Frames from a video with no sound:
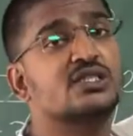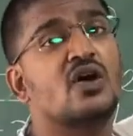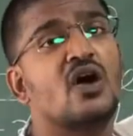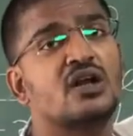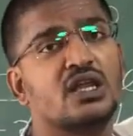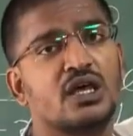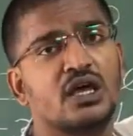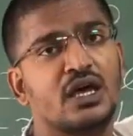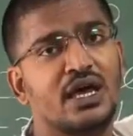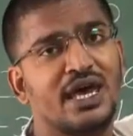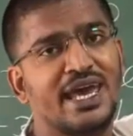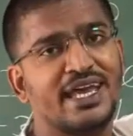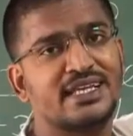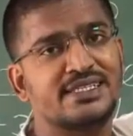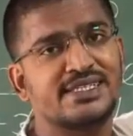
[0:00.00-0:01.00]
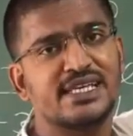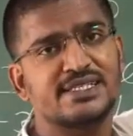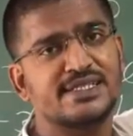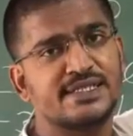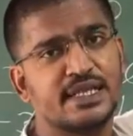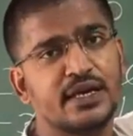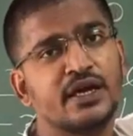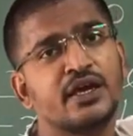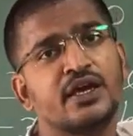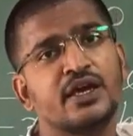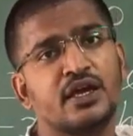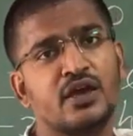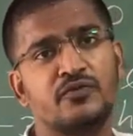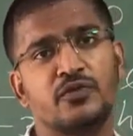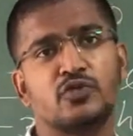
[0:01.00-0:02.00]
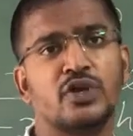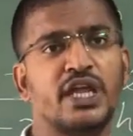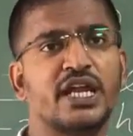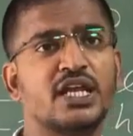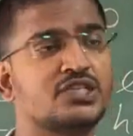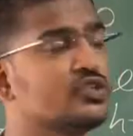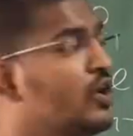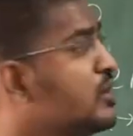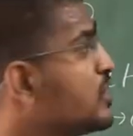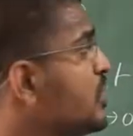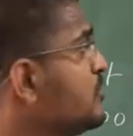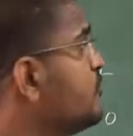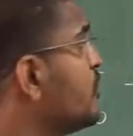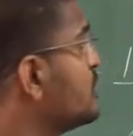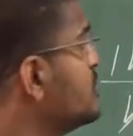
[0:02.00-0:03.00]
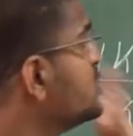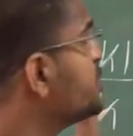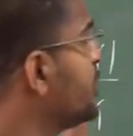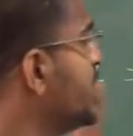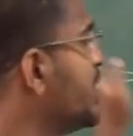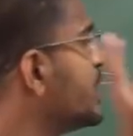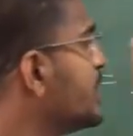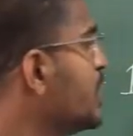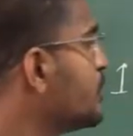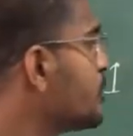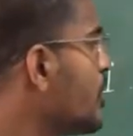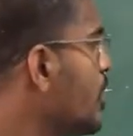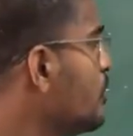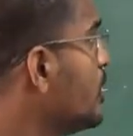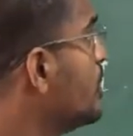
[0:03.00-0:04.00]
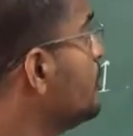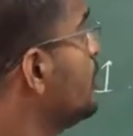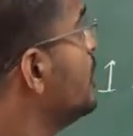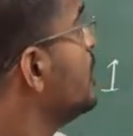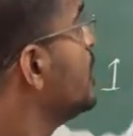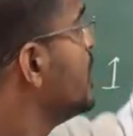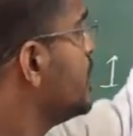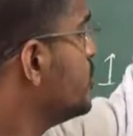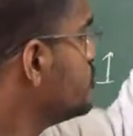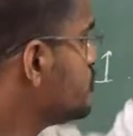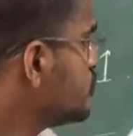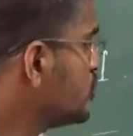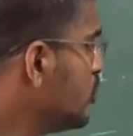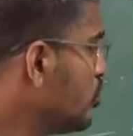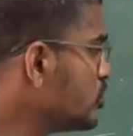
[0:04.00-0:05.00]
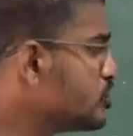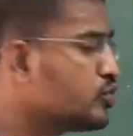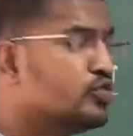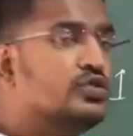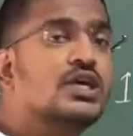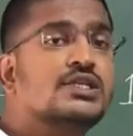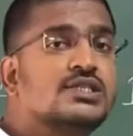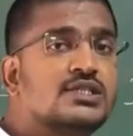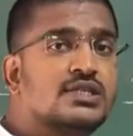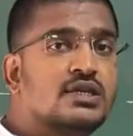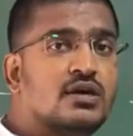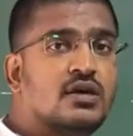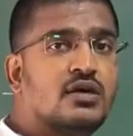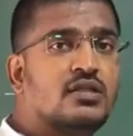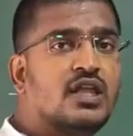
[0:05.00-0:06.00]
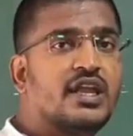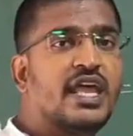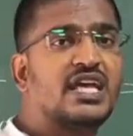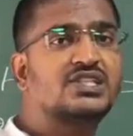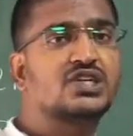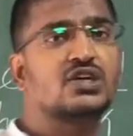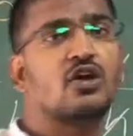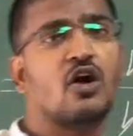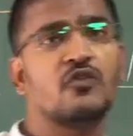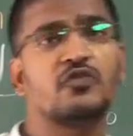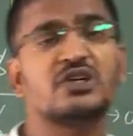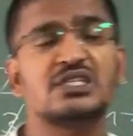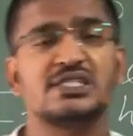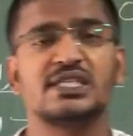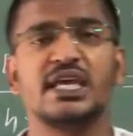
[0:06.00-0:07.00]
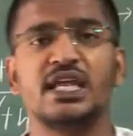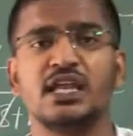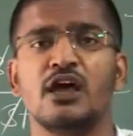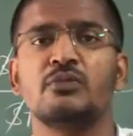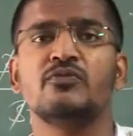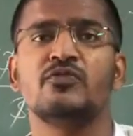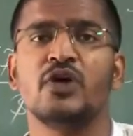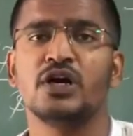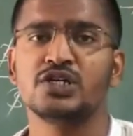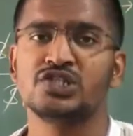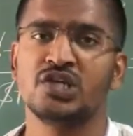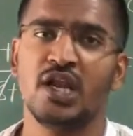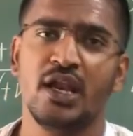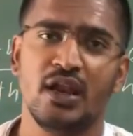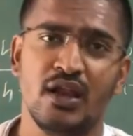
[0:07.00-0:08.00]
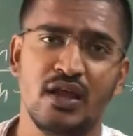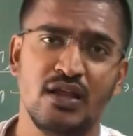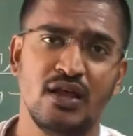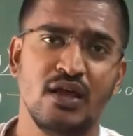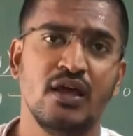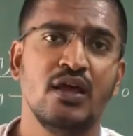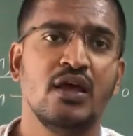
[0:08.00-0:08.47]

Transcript: not exist. If you need a shortcut for this particular problem, you should go through this, the nature of Signum function.